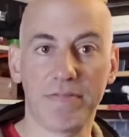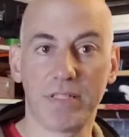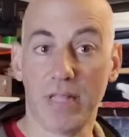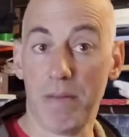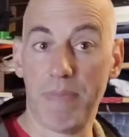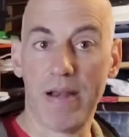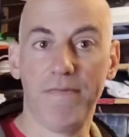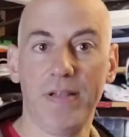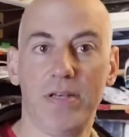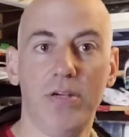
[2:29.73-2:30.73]
There's a lot of
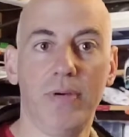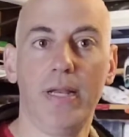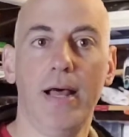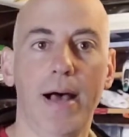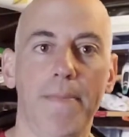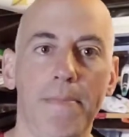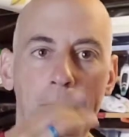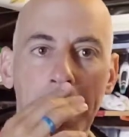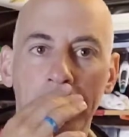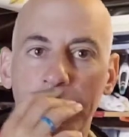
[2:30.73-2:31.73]
benefit to it. A
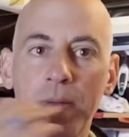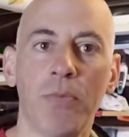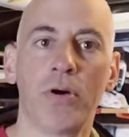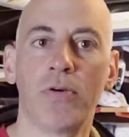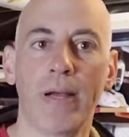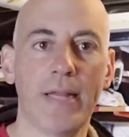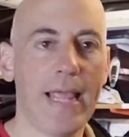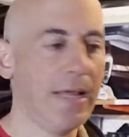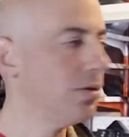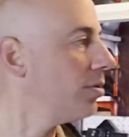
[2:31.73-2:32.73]
little bit more direct
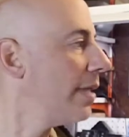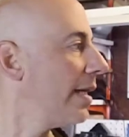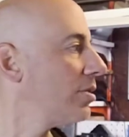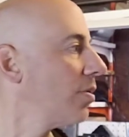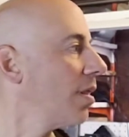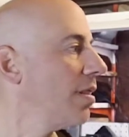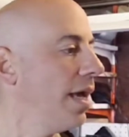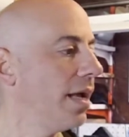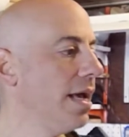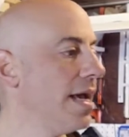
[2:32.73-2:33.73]
handhold, that sort of
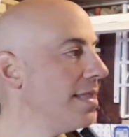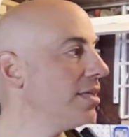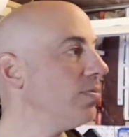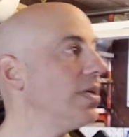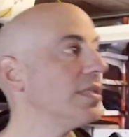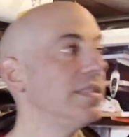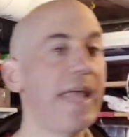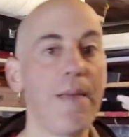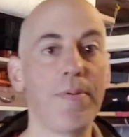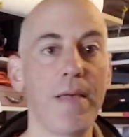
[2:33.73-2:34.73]
thing. This one doesn't
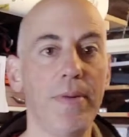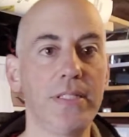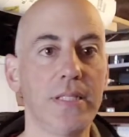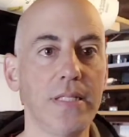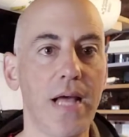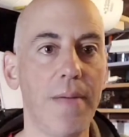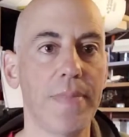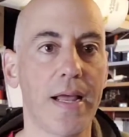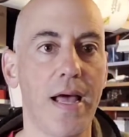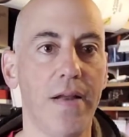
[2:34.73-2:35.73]
taper that much at the top.
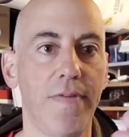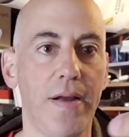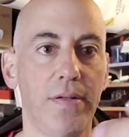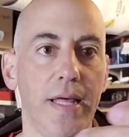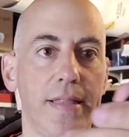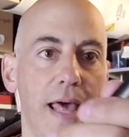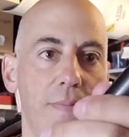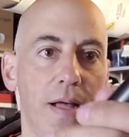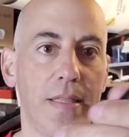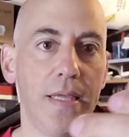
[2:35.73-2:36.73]
That kind of, I don't like that
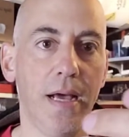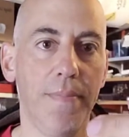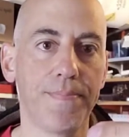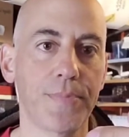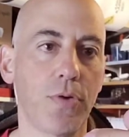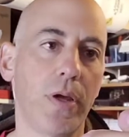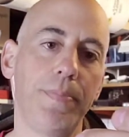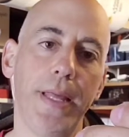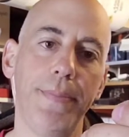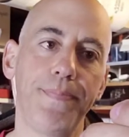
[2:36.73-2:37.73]
about the quick
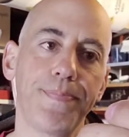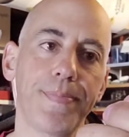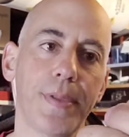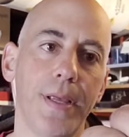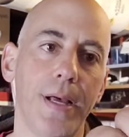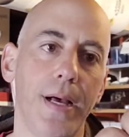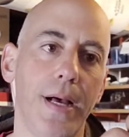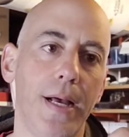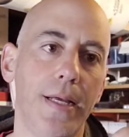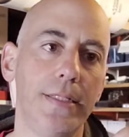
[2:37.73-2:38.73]
blade
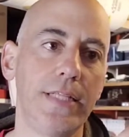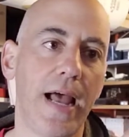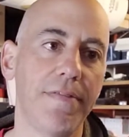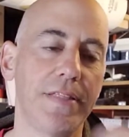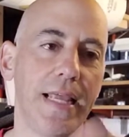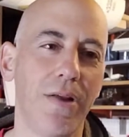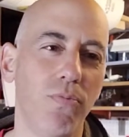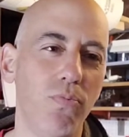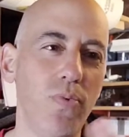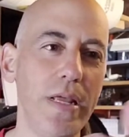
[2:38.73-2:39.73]
shafts. They get
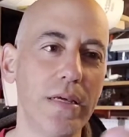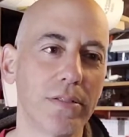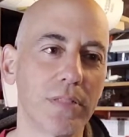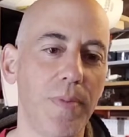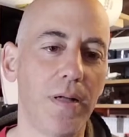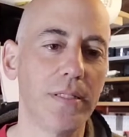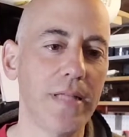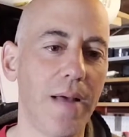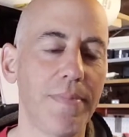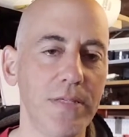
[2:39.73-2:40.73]
real small at the top.